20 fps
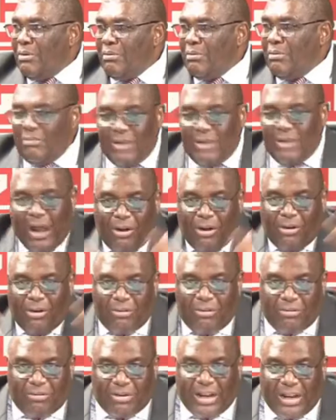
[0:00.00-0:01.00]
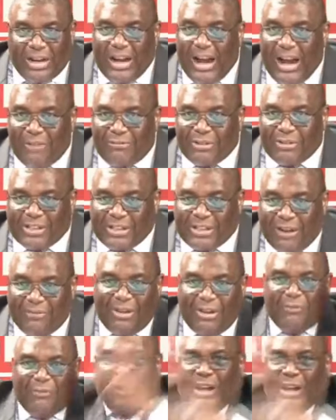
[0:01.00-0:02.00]
Now they have several
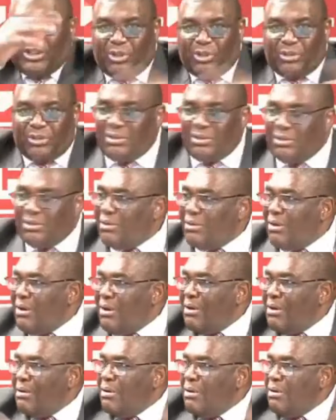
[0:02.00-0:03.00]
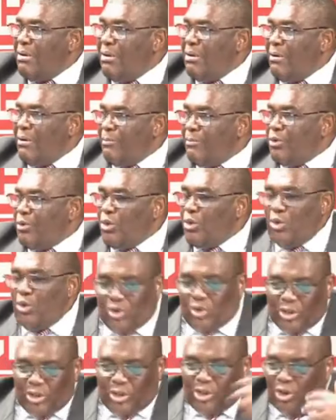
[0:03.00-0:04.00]
factions. You
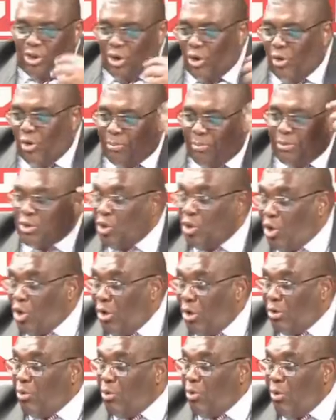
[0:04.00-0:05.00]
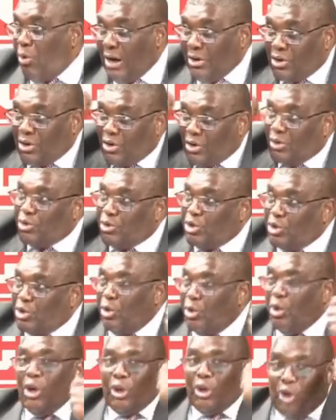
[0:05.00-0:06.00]
don't know whom to call. One calls you,
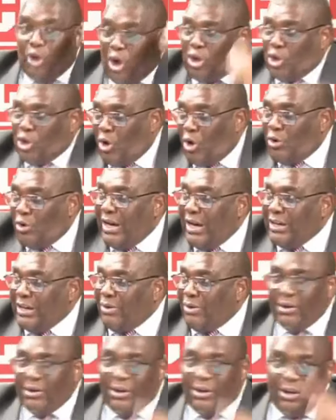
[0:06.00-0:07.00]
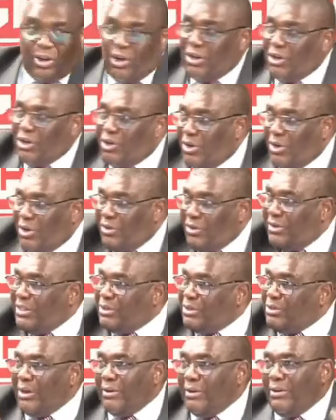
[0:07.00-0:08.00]
don't call that one, don't call this
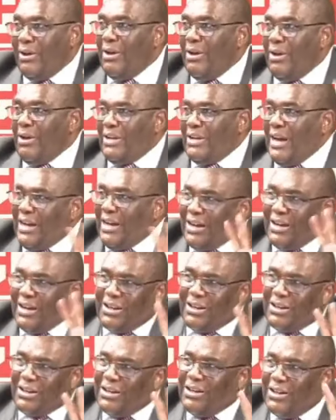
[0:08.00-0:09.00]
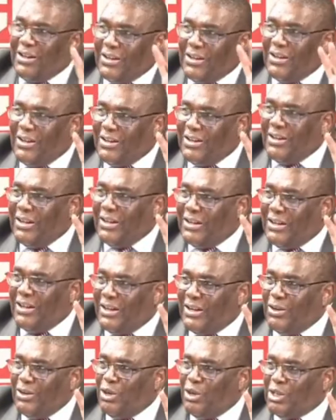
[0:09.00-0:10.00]
one. That,
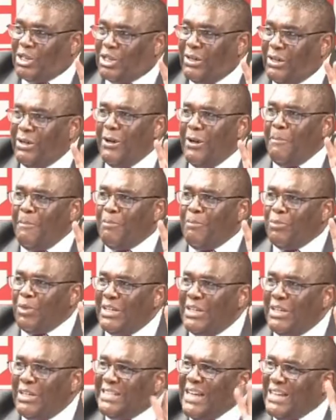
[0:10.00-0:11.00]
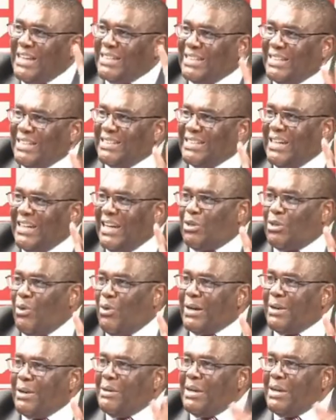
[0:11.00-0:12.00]
you see, these are things that
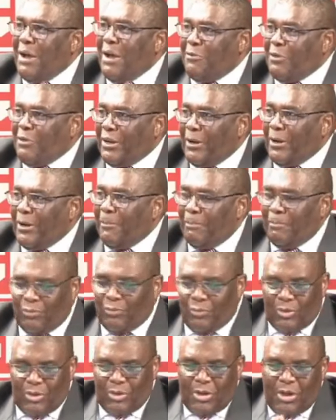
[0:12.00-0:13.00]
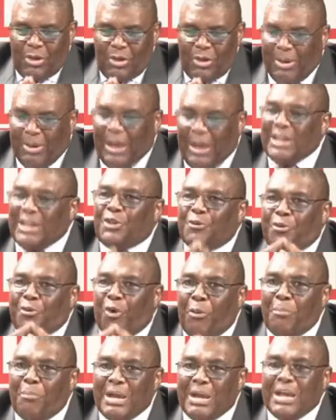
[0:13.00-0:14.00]
worry me in Africa. Paint for
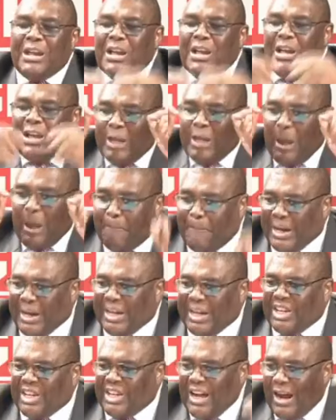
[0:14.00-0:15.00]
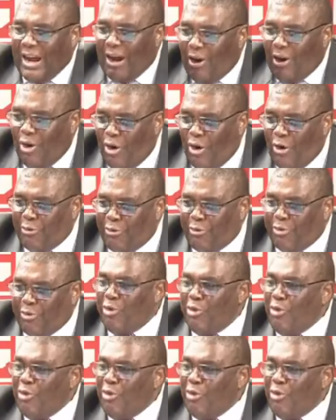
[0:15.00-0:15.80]
me the picture of